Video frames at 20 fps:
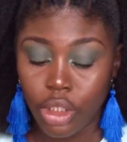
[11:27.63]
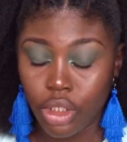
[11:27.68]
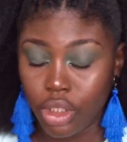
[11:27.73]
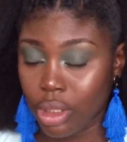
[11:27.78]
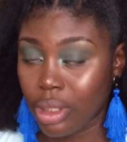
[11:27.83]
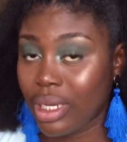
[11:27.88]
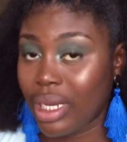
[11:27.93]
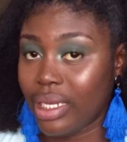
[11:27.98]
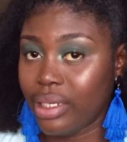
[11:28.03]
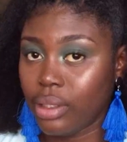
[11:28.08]

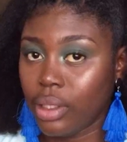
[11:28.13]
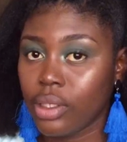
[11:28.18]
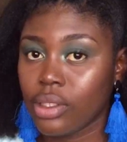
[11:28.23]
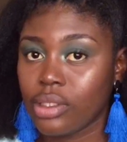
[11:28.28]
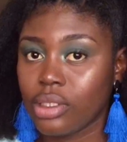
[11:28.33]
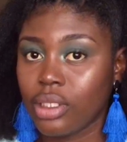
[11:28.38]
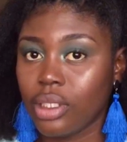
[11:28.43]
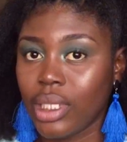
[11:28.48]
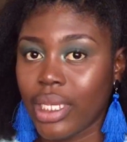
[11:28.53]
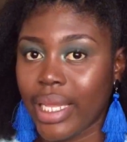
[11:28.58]
you can
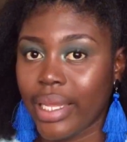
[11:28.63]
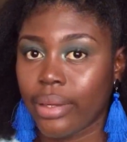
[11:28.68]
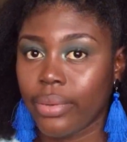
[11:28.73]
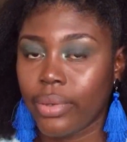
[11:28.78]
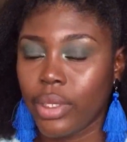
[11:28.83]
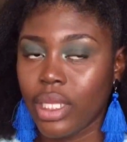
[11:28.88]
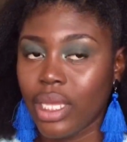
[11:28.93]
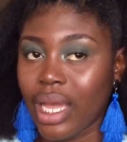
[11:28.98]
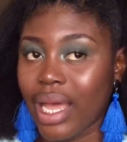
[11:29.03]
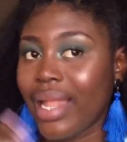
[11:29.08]
also, like,
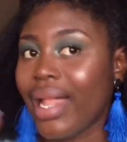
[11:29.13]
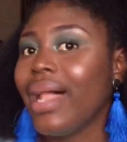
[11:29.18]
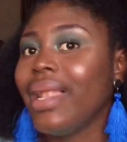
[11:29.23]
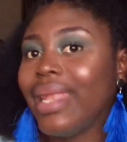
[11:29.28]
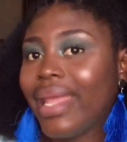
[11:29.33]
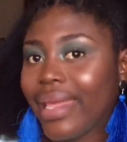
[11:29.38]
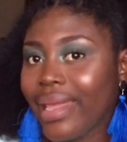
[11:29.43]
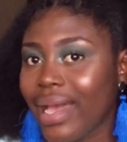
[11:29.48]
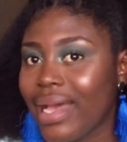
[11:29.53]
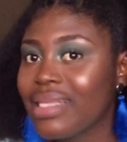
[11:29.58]
when you,
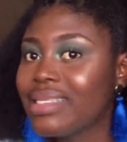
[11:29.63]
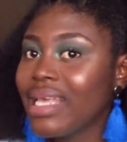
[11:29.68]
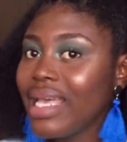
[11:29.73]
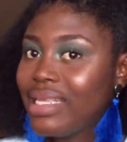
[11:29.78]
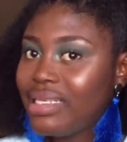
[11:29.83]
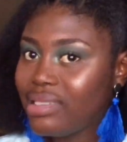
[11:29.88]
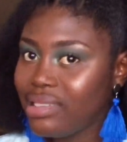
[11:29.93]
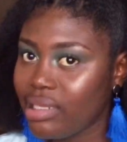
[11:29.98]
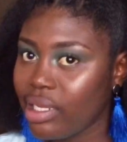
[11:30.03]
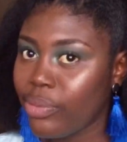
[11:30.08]
like, as I
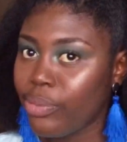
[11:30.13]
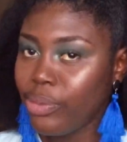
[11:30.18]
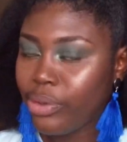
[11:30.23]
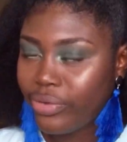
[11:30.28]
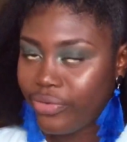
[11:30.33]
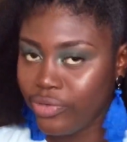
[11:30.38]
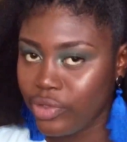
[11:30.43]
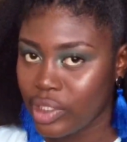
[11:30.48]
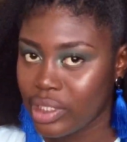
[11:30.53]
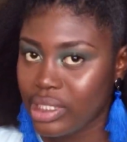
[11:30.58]
said
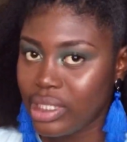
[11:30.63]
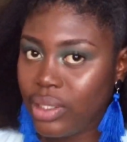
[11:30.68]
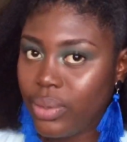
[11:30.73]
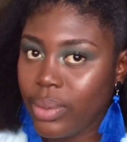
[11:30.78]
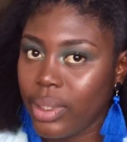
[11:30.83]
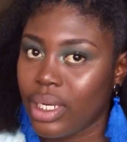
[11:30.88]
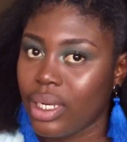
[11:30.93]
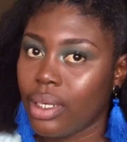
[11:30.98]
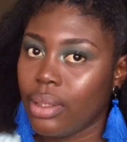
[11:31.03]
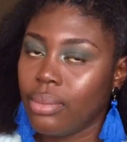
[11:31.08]
previously,
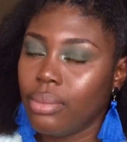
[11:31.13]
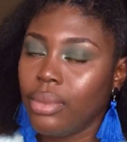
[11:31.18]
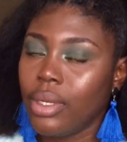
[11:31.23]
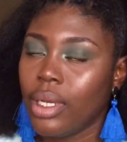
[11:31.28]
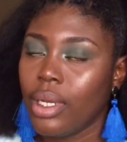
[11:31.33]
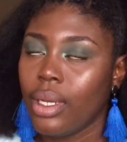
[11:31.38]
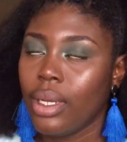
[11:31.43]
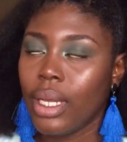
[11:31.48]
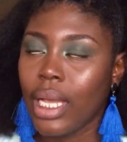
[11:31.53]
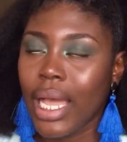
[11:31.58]
when I'm
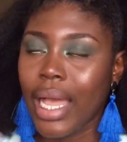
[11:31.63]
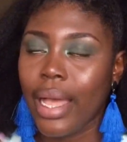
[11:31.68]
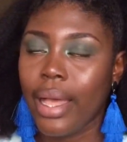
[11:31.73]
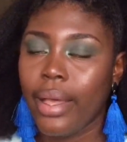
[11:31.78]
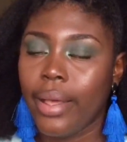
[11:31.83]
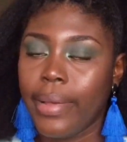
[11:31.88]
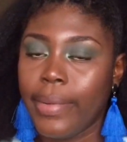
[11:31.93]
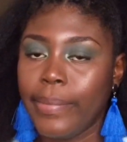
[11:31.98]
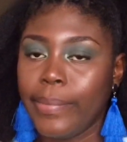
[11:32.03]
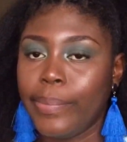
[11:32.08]

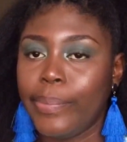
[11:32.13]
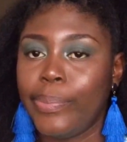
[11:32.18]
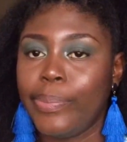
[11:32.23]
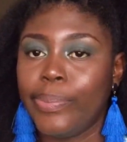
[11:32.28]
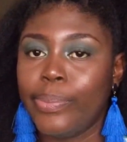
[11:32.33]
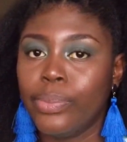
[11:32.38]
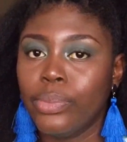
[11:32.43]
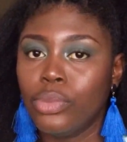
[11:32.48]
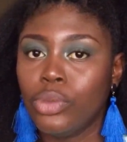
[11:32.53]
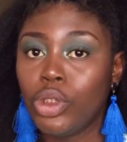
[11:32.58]

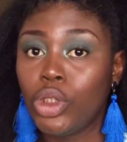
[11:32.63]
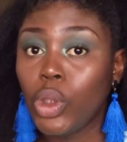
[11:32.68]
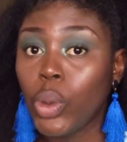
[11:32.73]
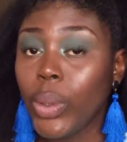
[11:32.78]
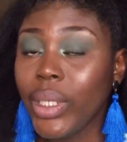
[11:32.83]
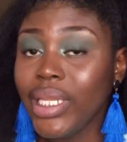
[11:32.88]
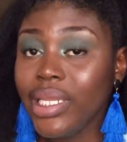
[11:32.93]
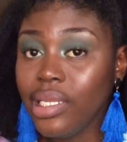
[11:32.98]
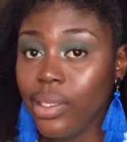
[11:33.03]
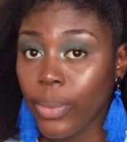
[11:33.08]

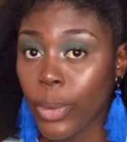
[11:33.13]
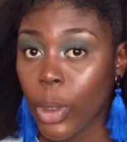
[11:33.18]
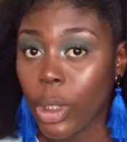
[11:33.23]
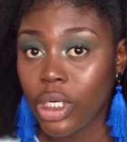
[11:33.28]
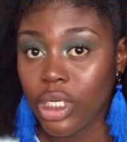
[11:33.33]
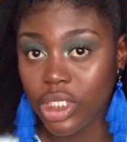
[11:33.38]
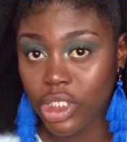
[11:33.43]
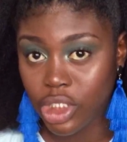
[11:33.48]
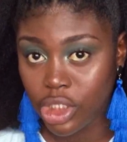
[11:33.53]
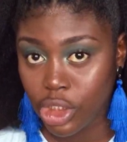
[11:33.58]
doing deep
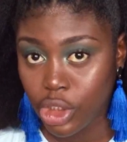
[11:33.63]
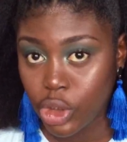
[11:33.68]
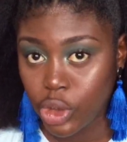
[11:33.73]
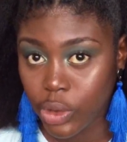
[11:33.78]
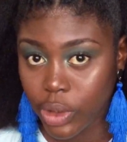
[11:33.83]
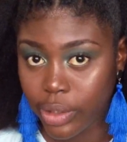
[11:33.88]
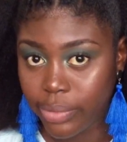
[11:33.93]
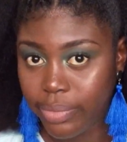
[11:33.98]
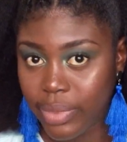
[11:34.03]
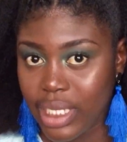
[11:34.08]
conditioning
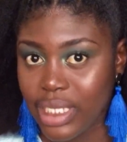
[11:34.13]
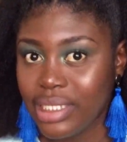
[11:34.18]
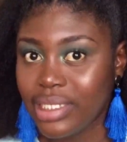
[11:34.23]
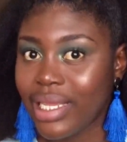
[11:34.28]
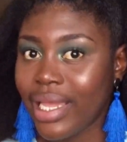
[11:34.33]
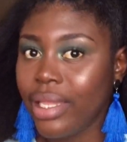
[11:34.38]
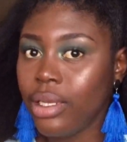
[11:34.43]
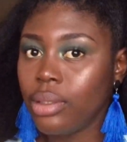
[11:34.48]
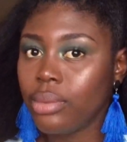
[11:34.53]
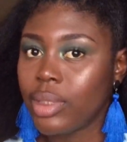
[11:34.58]
treatments,
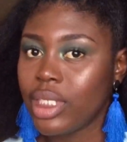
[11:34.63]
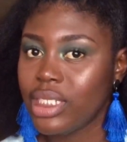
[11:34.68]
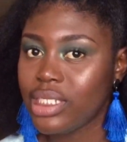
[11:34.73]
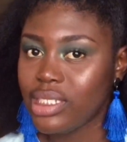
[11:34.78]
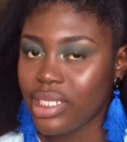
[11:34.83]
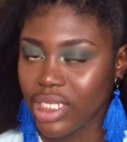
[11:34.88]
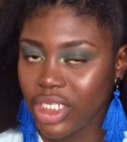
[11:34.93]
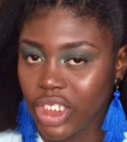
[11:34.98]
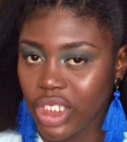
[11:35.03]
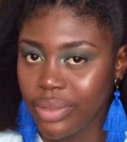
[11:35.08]
I normally
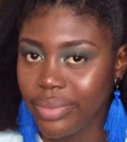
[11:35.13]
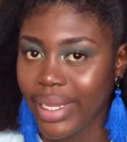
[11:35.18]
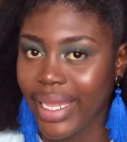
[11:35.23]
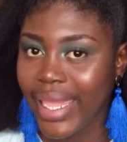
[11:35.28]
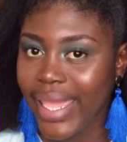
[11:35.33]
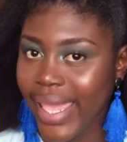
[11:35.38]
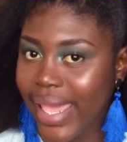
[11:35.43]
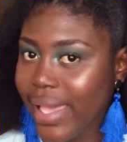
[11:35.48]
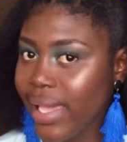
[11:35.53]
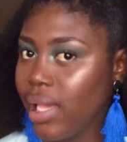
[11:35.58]
section my
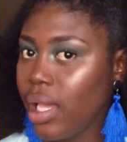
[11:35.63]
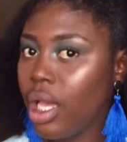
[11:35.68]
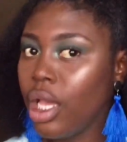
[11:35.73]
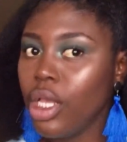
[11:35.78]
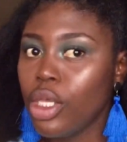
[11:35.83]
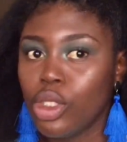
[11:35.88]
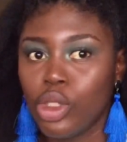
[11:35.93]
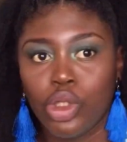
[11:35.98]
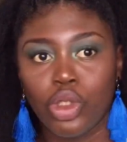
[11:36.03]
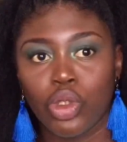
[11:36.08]
hair
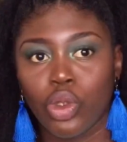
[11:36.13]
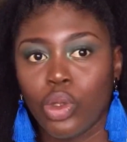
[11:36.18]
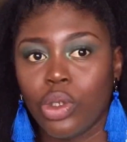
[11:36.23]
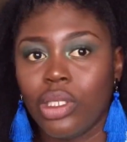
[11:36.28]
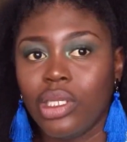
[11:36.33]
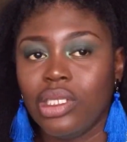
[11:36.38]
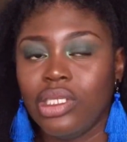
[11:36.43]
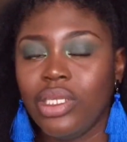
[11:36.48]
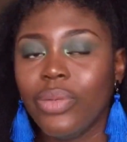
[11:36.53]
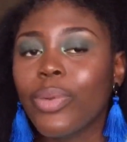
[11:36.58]
so
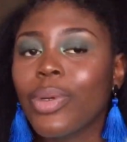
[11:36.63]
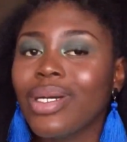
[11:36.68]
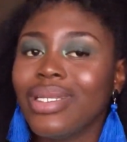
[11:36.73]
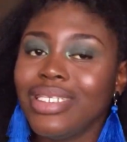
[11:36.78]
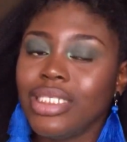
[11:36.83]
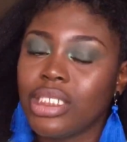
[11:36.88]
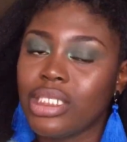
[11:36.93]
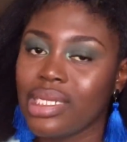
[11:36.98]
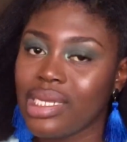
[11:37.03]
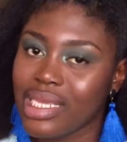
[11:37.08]
the deep
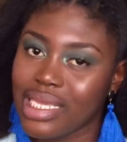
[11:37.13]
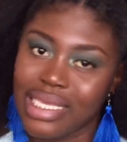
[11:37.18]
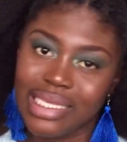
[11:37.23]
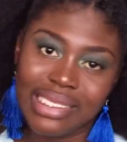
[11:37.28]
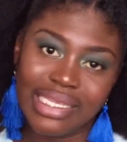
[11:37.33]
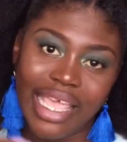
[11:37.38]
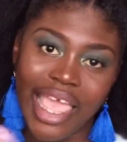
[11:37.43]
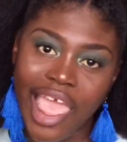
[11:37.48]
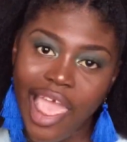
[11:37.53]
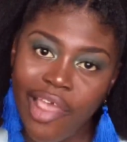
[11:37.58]
conditioner gets
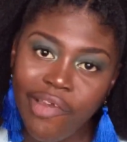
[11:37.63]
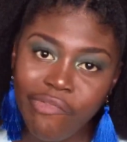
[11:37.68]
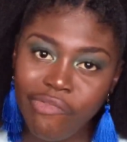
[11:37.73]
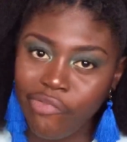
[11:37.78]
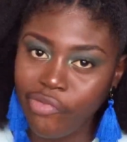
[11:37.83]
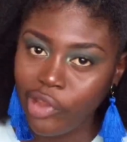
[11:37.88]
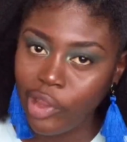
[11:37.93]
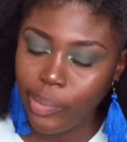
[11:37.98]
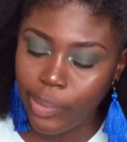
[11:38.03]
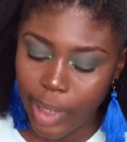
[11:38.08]
to
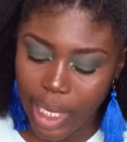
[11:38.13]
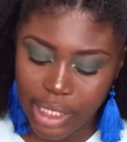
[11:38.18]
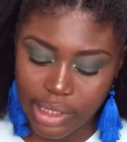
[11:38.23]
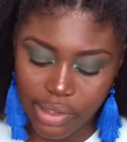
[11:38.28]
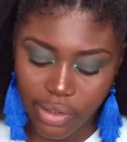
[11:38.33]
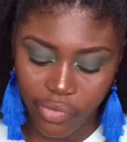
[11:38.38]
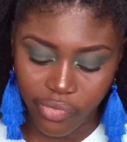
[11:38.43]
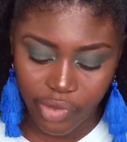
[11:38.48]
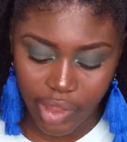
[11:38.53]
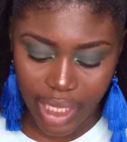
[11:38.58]
every part
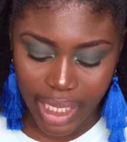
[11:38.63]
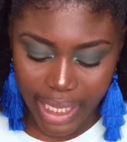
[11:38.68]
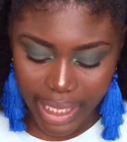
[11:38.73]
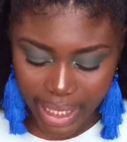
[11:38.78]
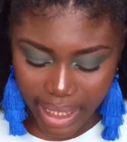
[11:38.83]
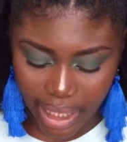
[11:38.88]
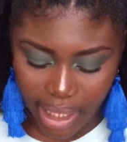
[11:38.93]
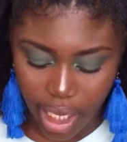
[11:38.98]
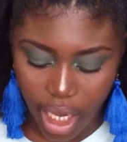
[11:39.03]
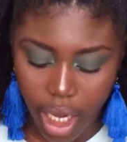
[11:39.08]
of the
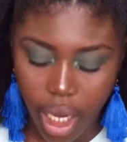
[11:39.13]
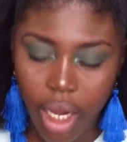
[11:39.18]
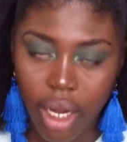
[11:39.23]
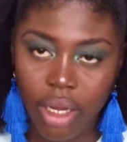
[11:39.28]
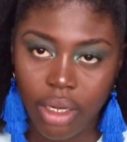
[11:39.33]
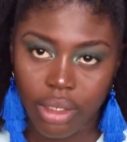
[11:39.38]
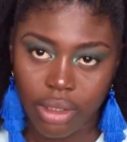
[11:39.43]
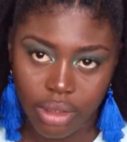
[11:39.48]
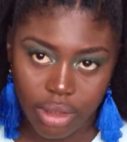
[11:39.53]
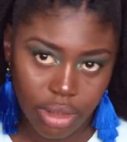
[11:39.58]

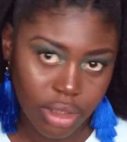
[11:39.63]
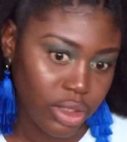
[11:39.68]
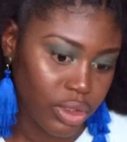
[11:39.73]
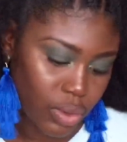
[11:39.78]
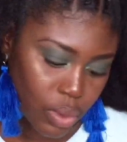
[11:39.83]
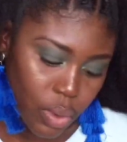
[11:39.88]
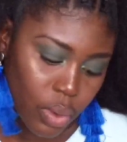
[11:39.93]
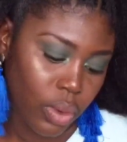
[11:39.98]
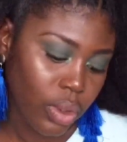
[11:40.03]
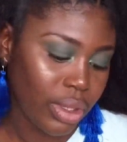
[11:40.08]
hair. So
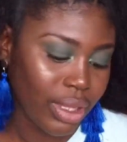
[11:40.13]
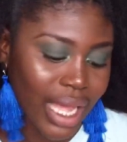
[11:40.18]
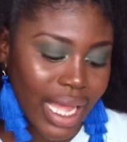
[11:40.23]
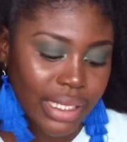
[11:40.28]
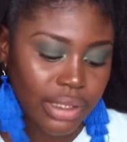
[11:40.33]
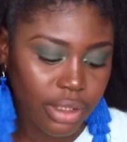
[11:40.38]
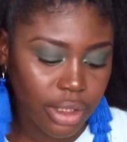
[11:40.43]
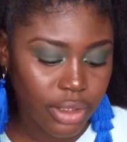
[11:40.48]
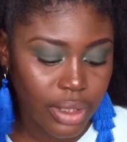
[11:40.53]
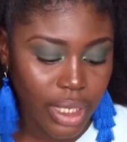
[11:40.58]

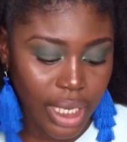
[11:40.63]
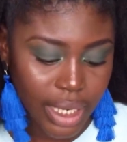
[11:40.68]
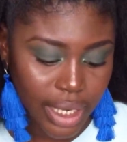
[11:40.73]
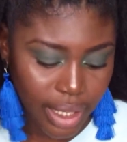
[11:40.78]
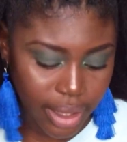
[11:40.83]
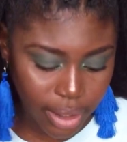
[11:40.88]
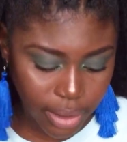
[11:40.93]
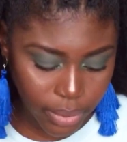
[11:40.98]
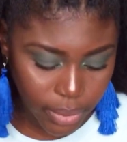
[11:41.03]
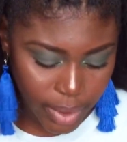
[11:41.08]
that's also
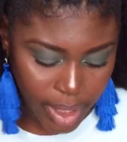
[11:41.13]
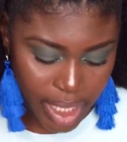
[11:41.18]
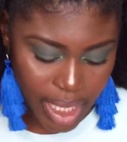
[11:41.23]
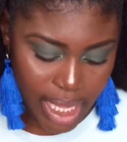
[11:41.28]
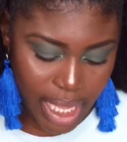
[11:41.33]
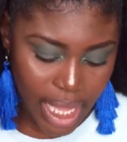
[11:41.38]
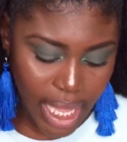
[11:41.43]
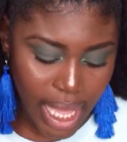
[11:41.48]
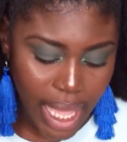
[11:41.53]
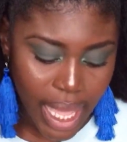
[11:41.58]
another way.